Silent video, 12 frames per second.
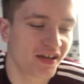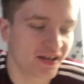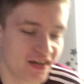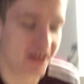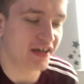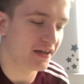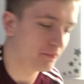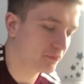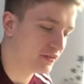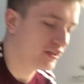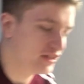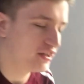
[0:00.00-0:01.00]
um,
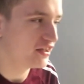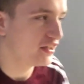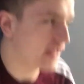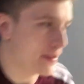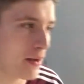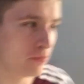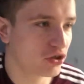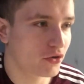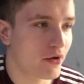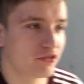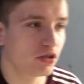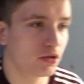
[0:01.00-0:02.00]
yeah I'm going to go
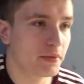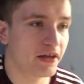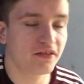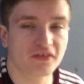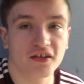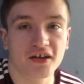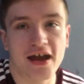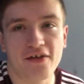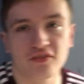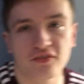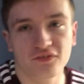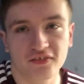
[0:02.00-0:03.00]
out a little bit to
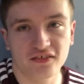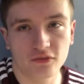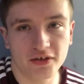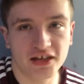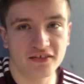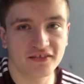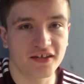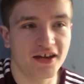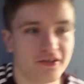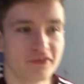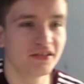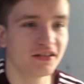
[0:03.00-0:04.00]
have something to eat
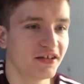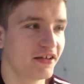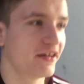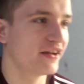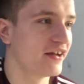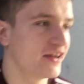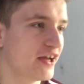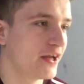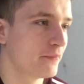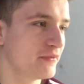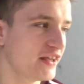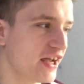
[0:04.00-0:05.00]
so
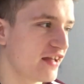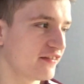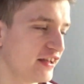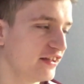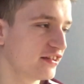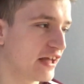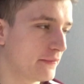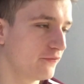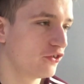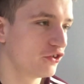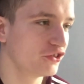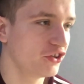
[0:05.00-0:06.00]
um, yeah it's like the day
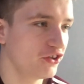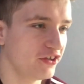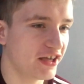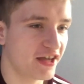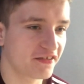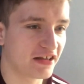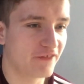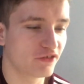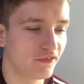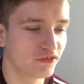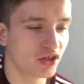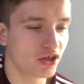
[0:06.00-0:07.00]
before New Year's and I've
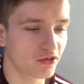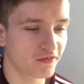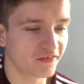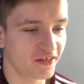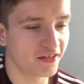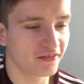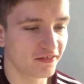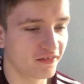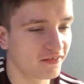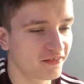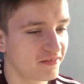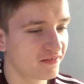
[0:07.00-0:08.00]
not vlogged
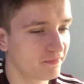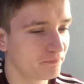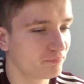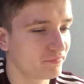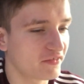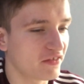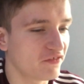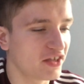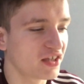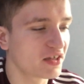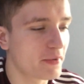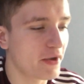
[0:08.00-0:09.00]
since I
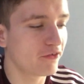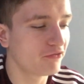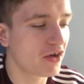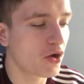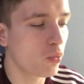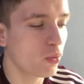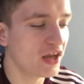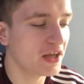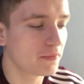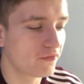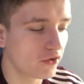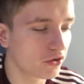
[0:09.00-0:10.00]
think about a week
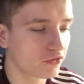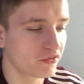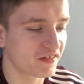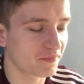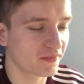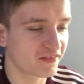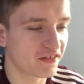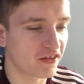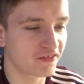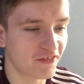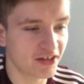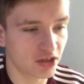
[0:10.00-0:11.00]
before Christmas so
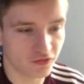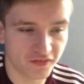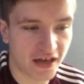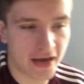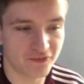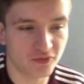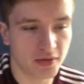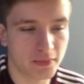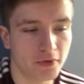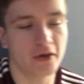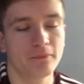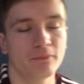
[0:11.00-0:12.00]
it's a very long time for me
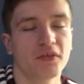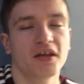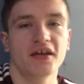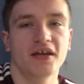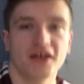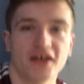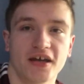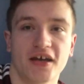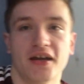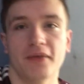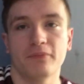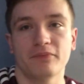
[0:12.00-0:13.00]
but
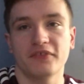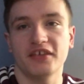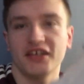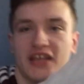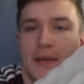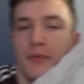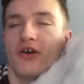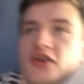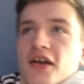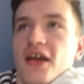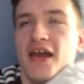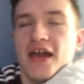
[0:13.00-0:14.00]
um, yeah but
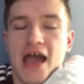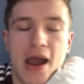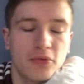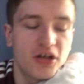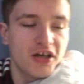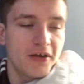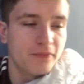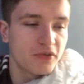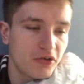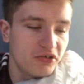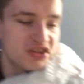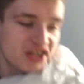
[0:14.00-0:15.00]
I'm gonna
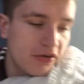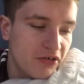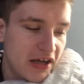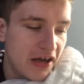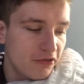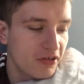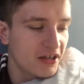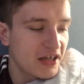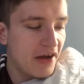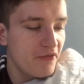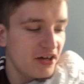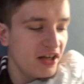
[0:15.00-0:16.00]
go in the shower now,
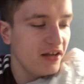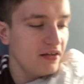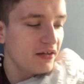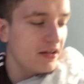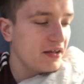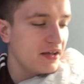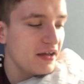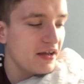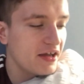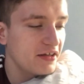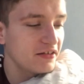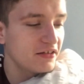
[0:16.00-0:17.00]
get ready,
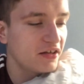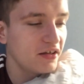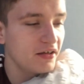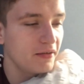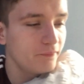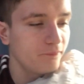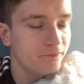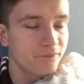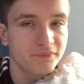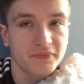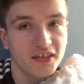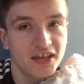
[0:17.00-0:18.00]
and um,
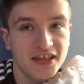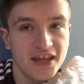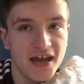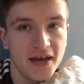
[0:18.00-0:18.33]
yeah.